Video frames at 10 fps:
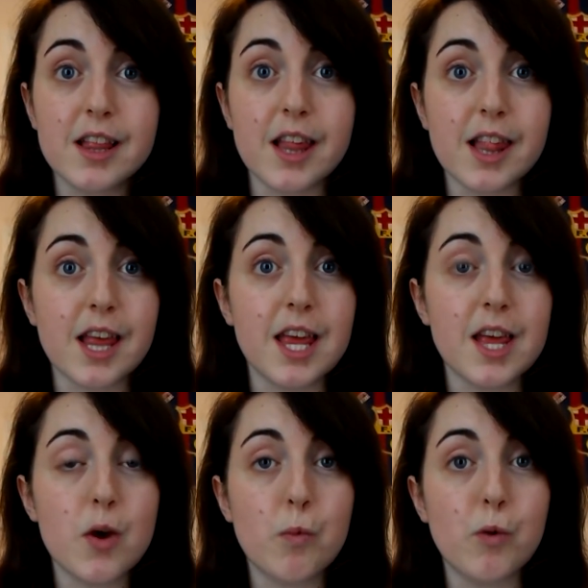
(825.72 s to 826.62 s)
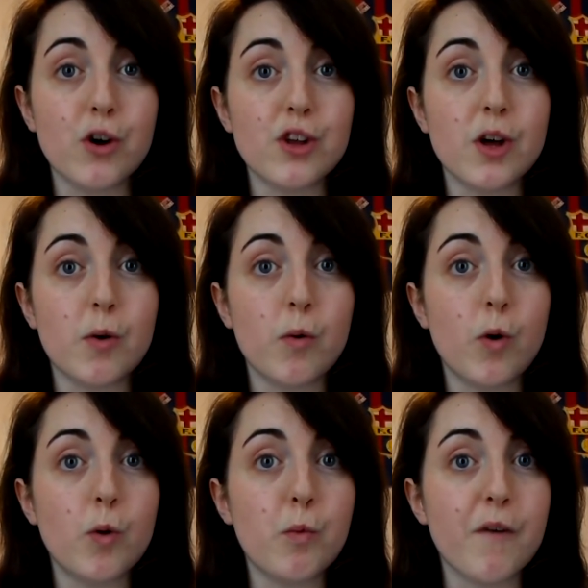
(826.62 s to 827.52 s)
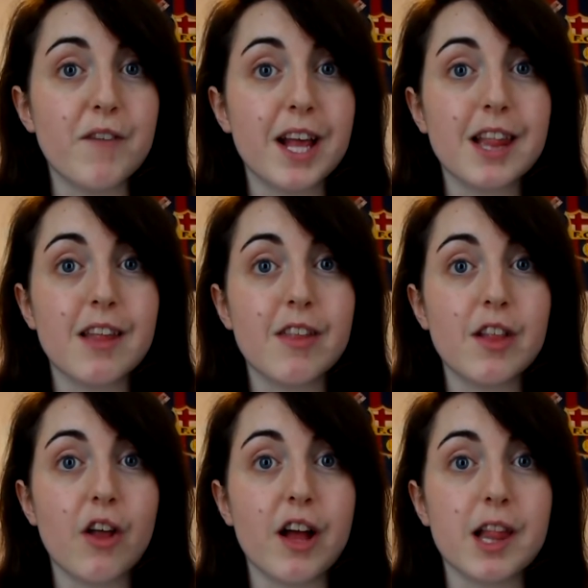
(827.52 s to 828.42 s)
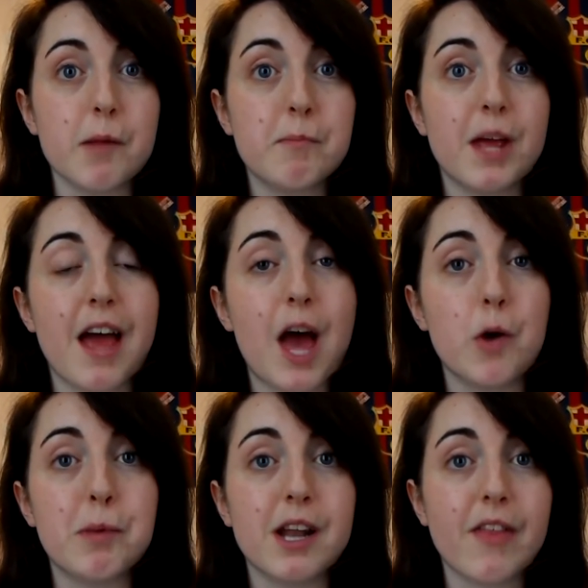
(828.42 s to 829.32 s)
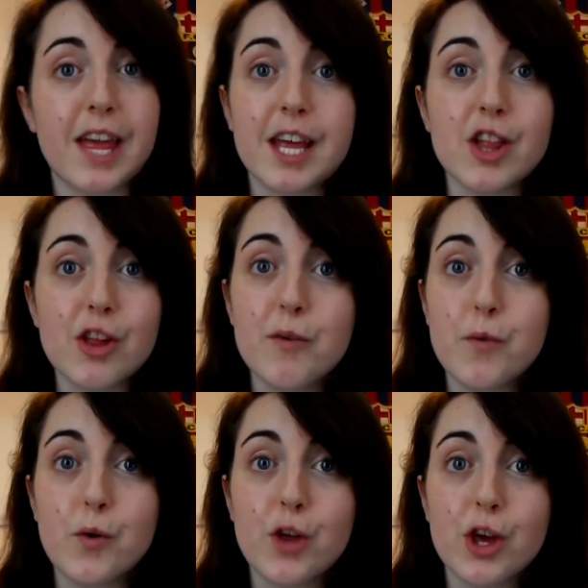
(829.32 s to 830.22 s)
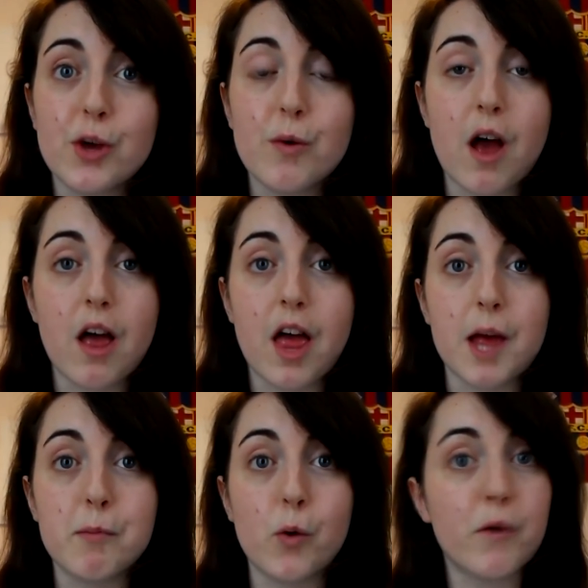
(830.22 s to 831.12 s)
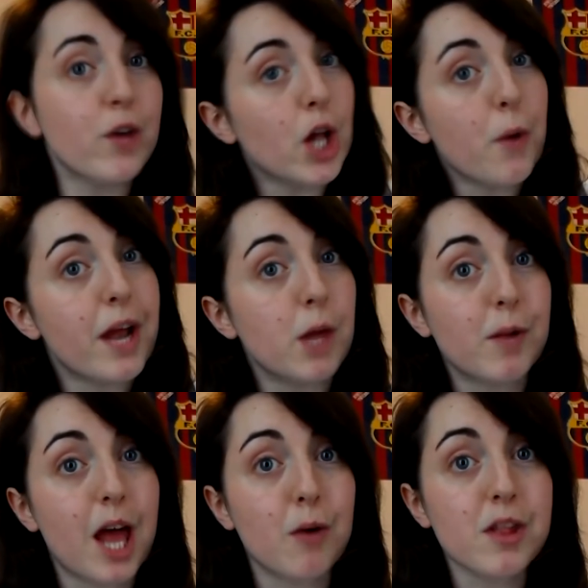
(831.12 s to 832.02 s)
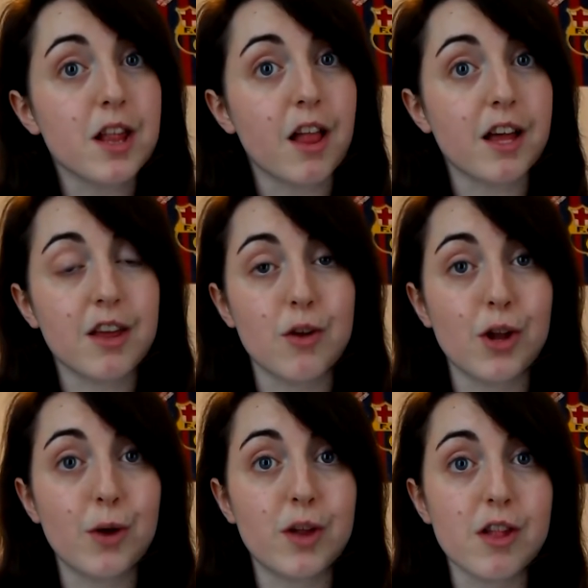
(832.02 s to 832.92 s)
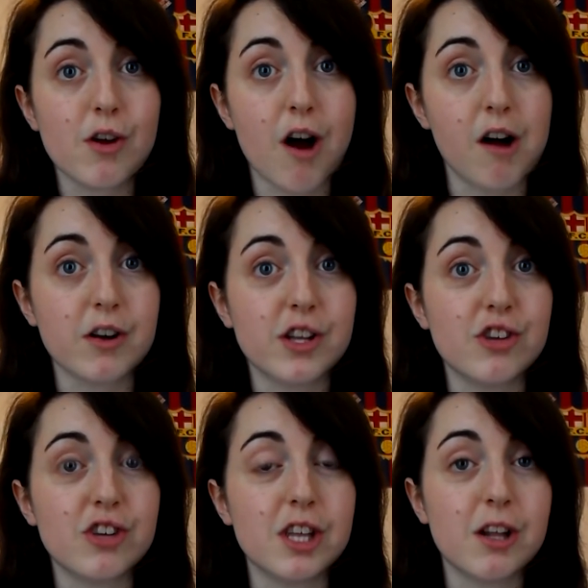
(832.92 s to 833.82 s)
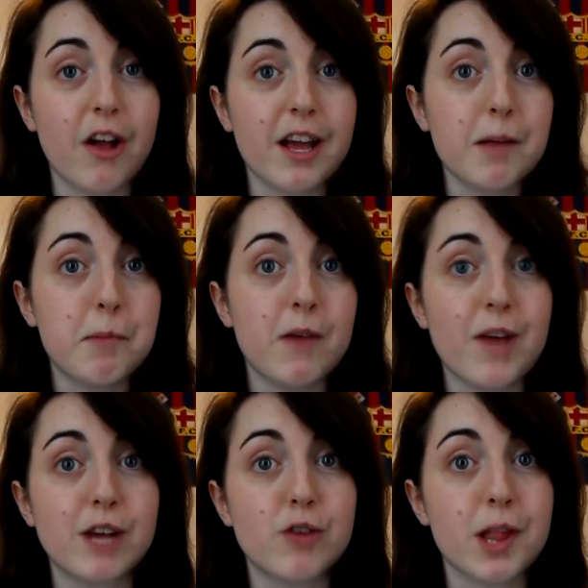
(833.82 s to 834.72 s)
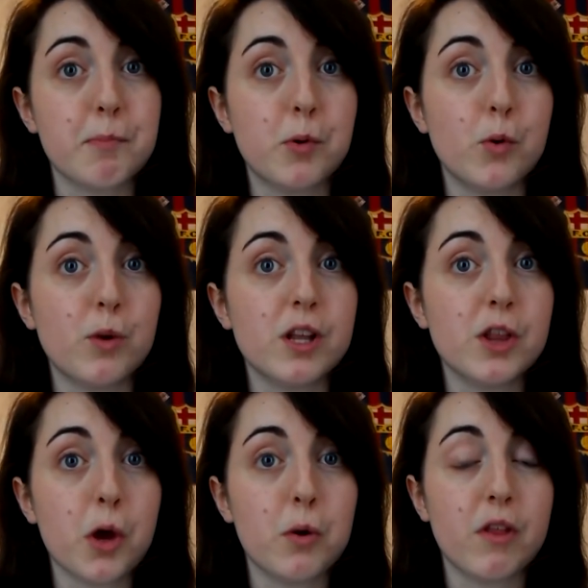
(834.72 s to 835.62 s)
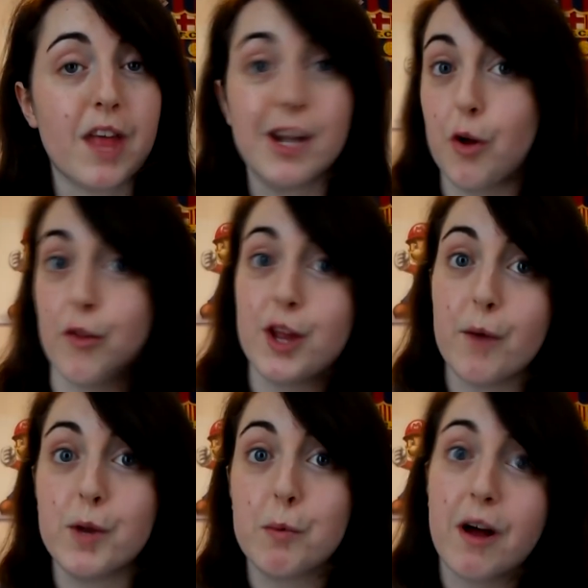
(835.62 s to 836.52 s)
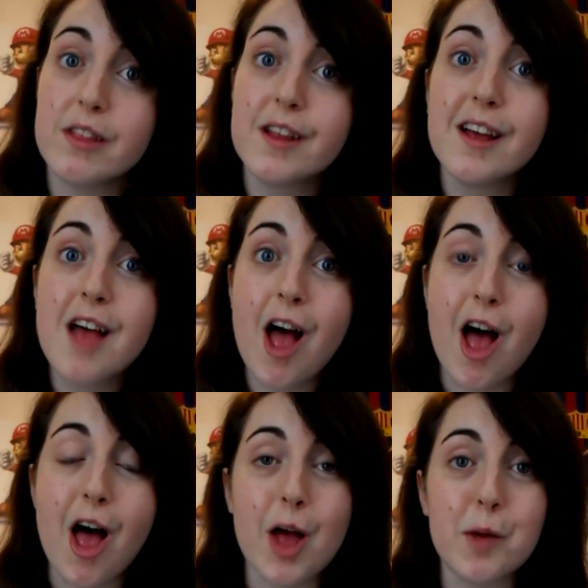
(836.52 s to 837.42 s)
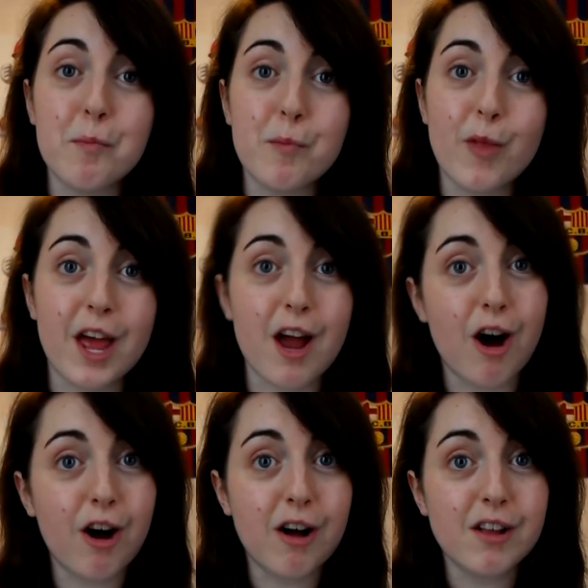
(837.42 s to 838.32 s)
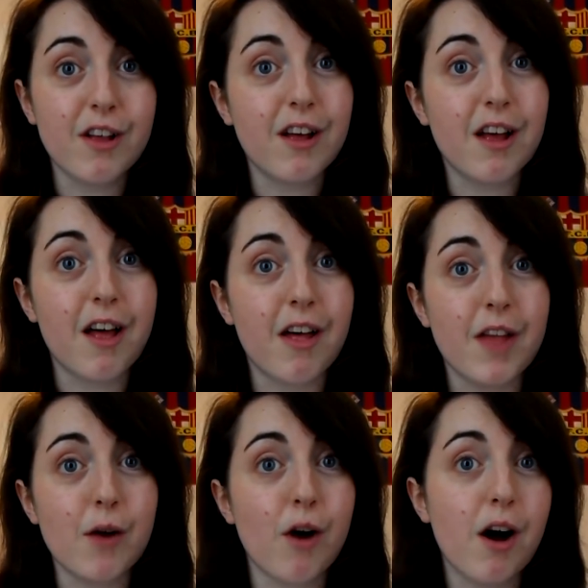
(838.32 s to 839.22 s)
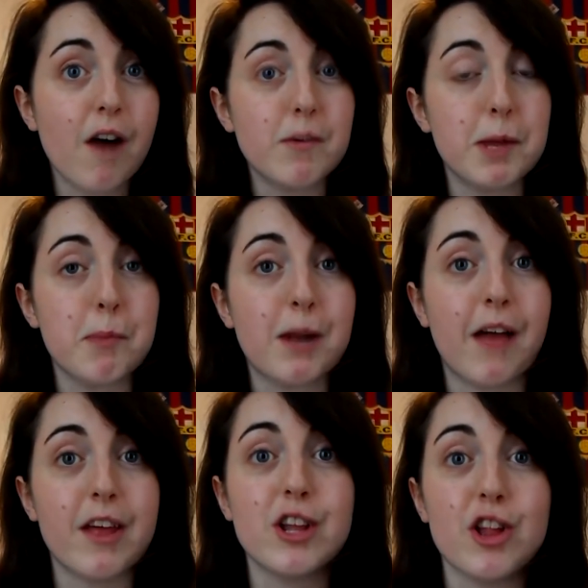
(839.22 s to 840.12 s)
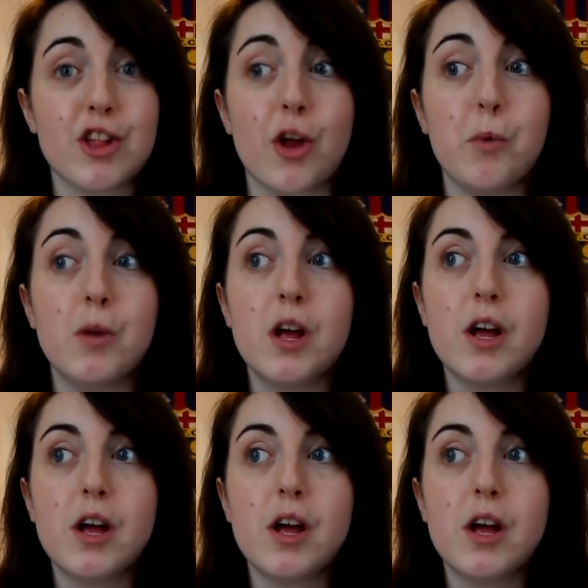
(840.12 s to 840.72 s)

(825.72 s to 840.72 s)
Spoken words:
to see what things like some bit of helping that they can do for you, or if you know anyone else like that's got a heart condition and like a bit of extra support, and know that they're not the only one. There are other people out there. You just don't,